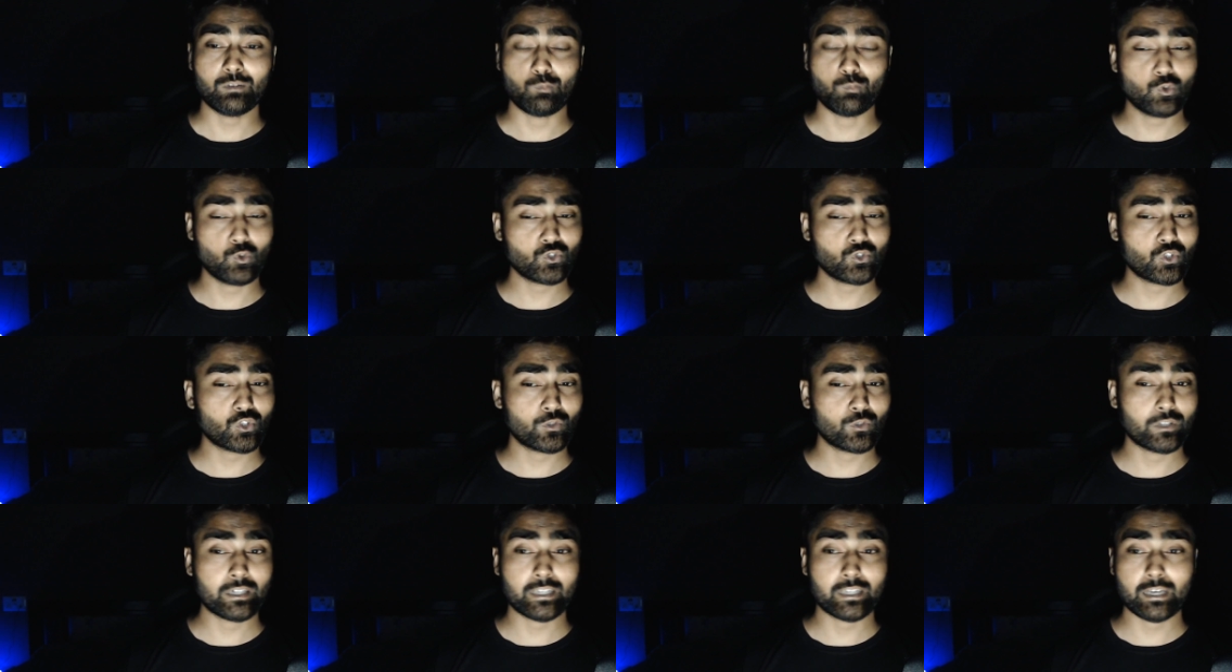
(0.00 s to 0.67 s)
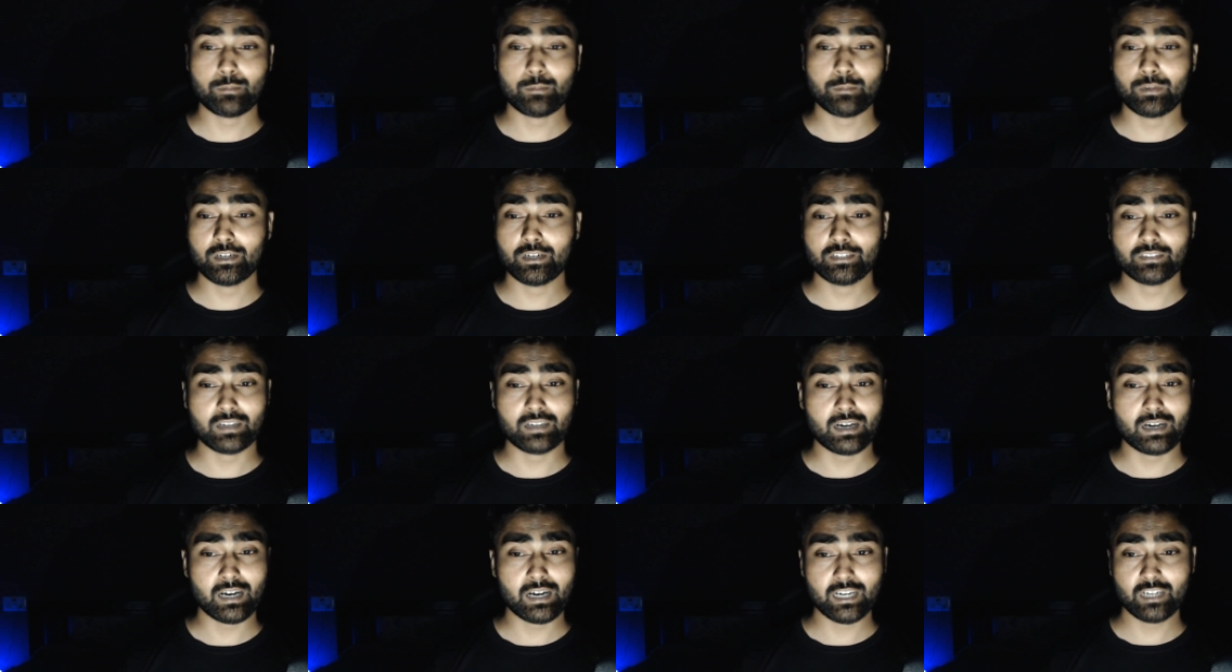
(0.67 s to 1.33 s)
Most of the time it is
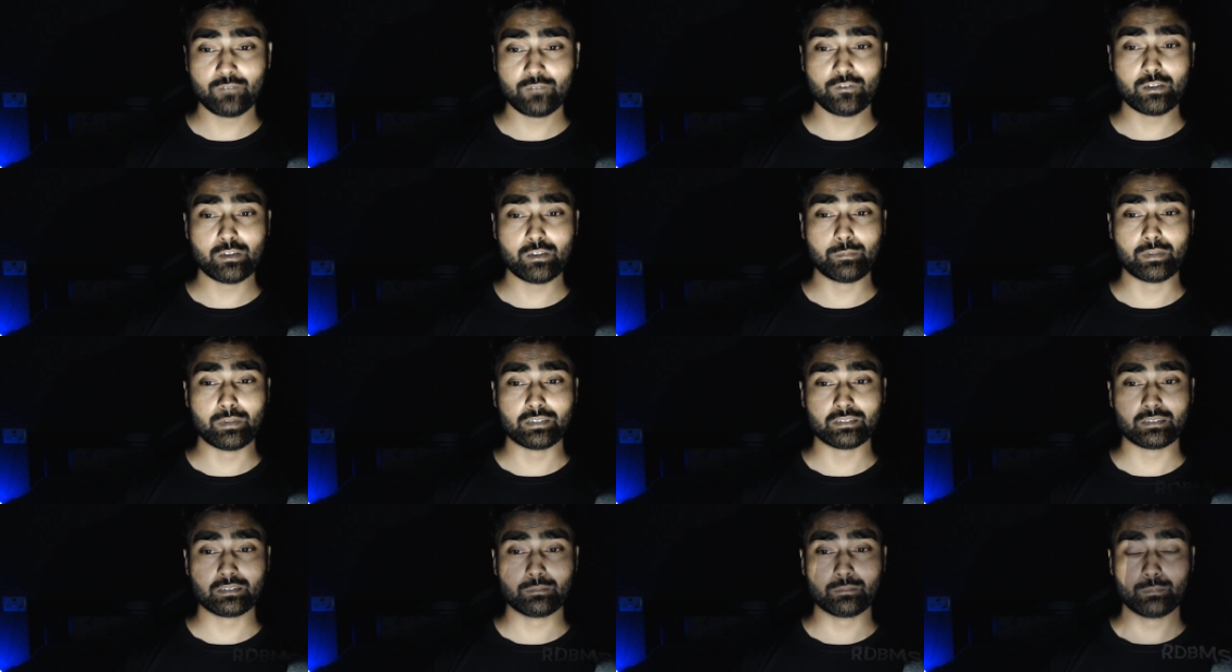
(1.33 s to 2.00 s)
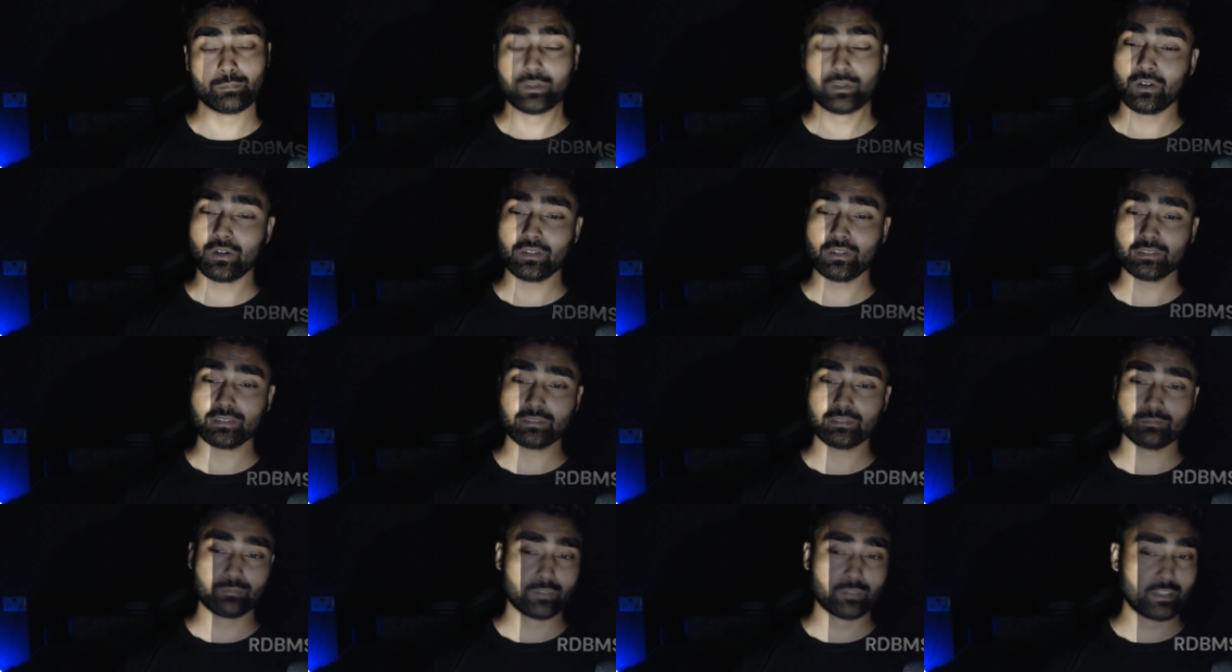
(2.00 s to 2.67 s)
RDBMS
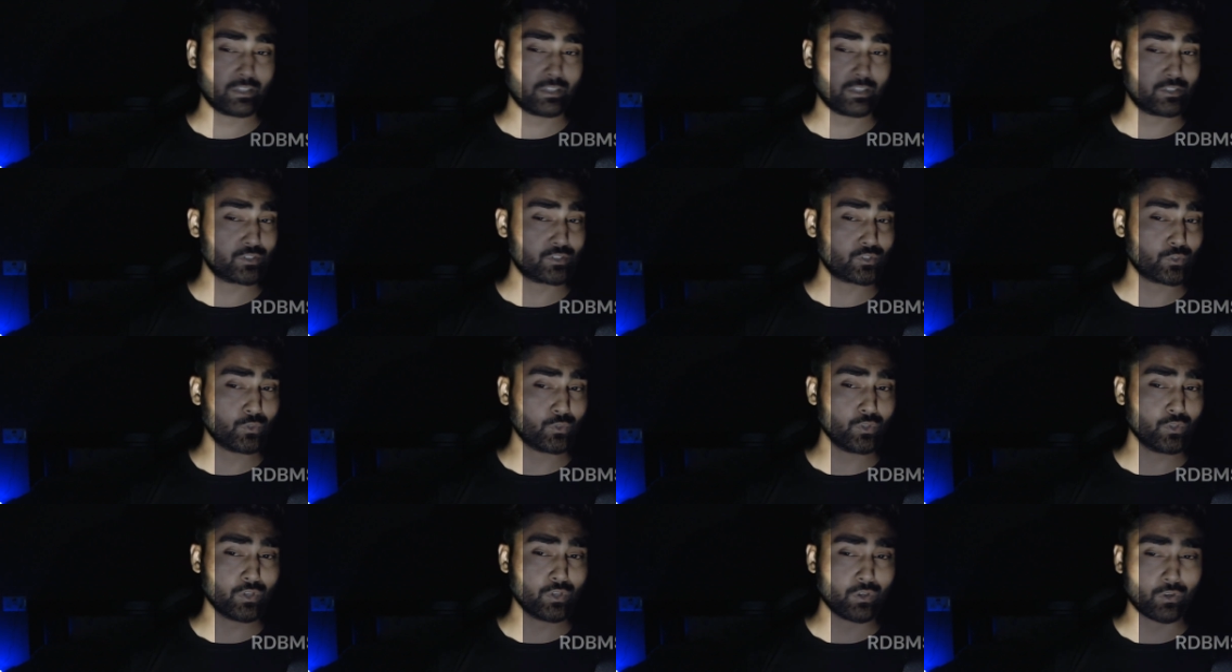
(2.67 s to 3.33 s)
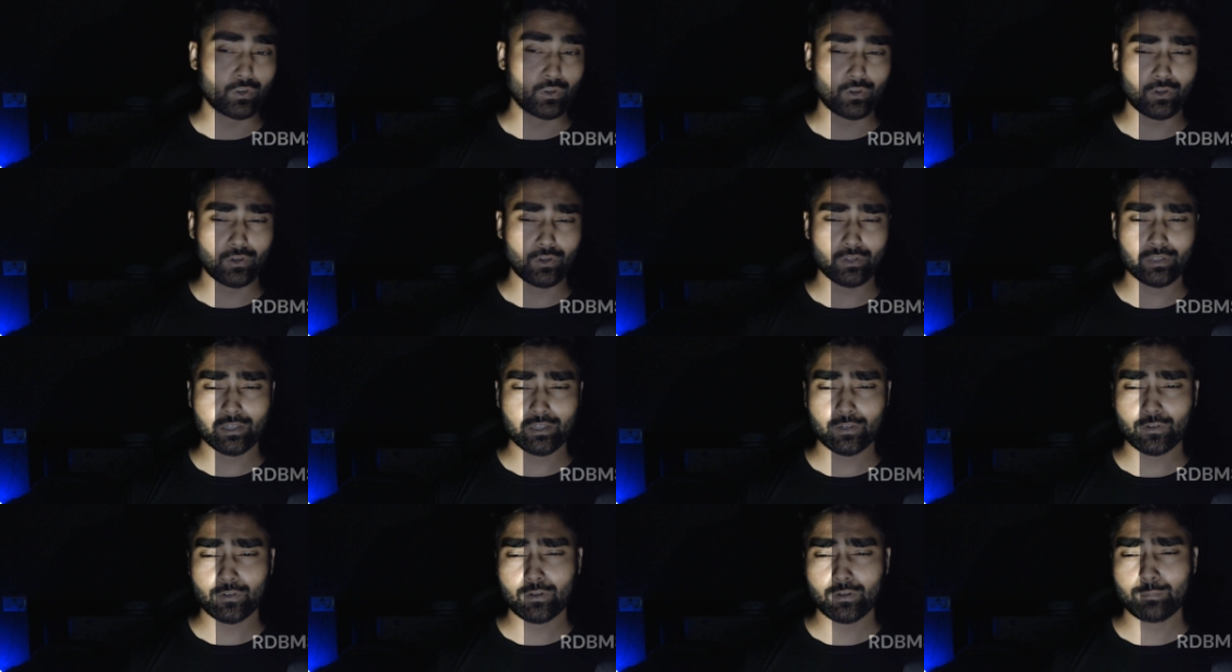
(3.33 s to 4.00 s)
because it store all
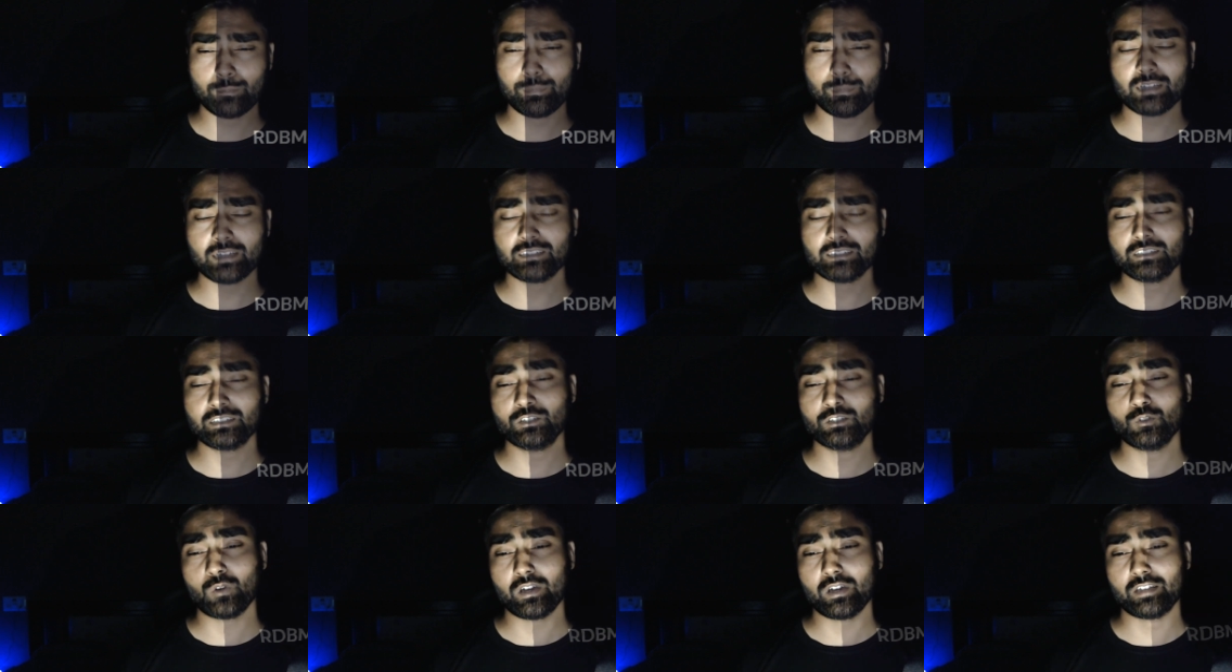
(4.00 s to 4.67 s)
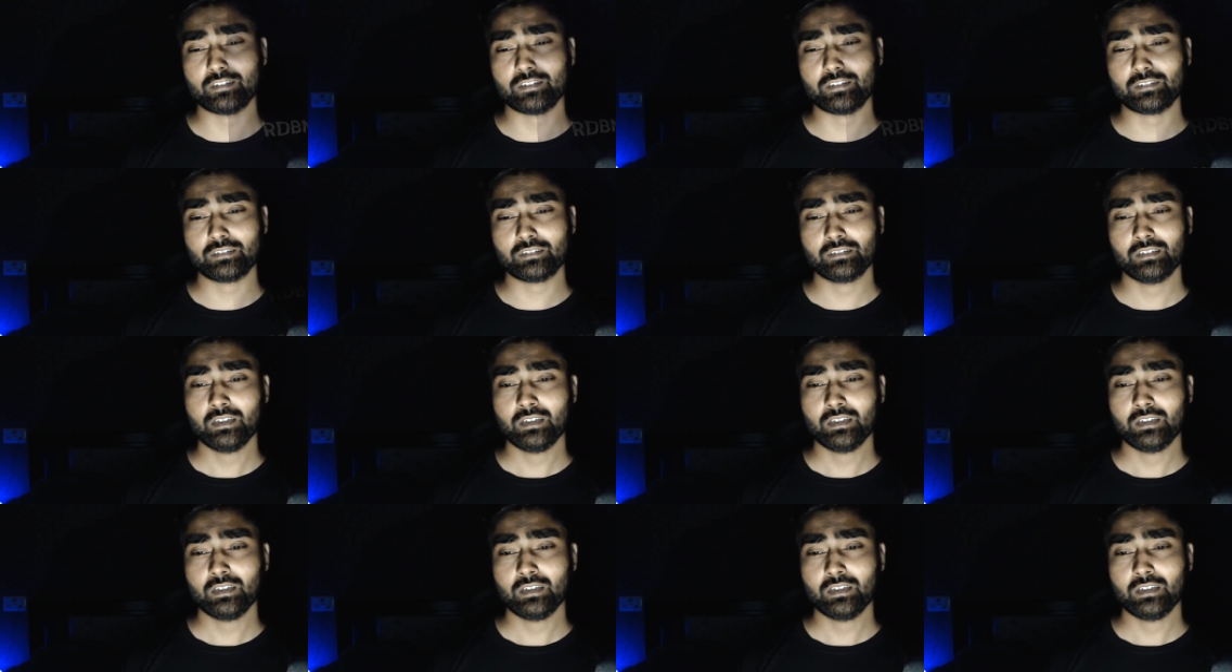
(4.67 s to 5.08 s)
the complex joins.